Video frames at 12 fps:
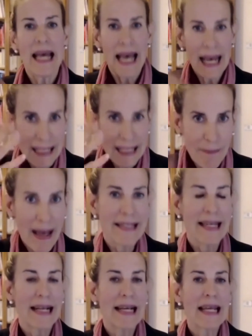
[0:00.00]

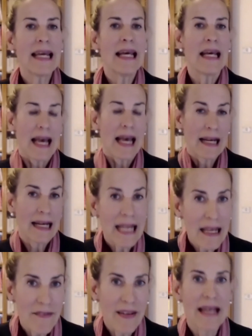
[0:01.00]
especially
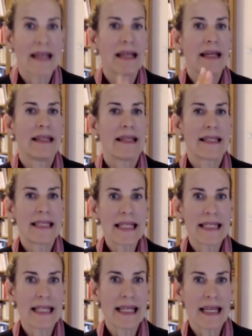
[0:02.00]
leaving the
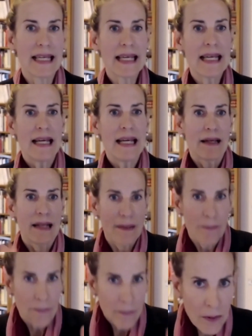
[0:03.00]
city
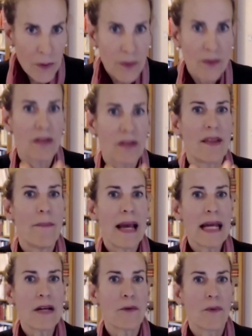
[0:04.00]
most of the
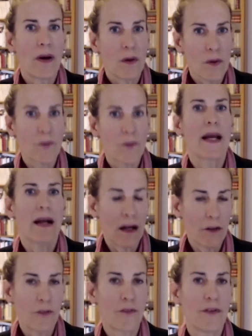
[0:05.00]
main roads were
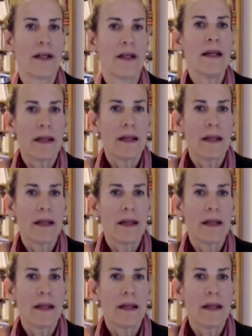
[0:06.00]
often